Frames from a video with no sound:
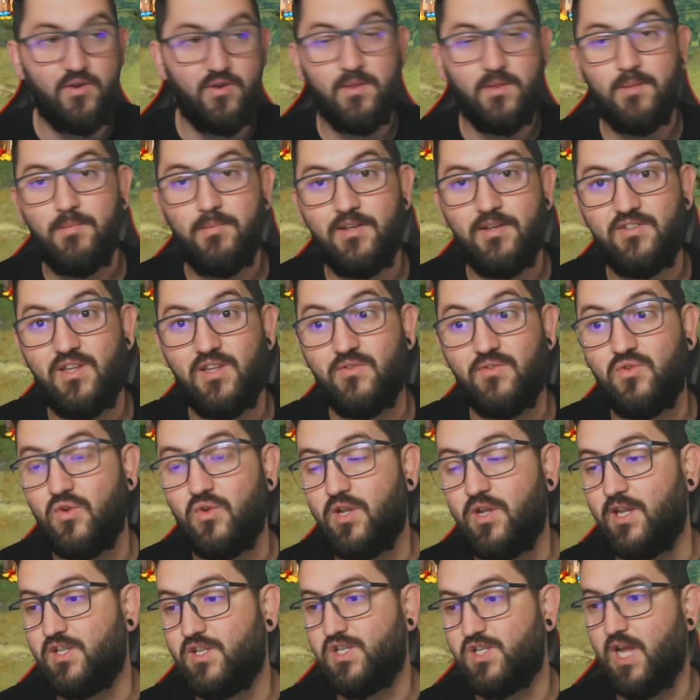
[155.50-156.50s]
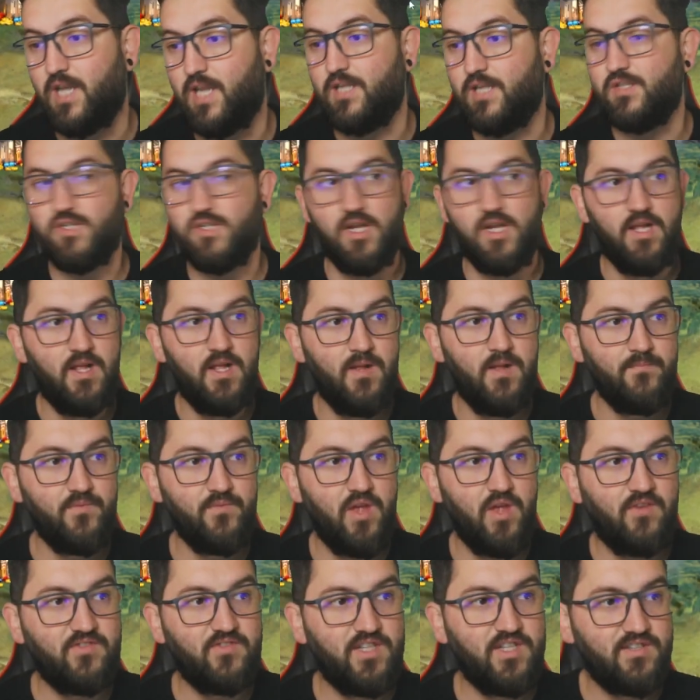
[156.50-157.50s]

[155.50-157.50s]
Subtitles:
from the base, you have to click challenge. You have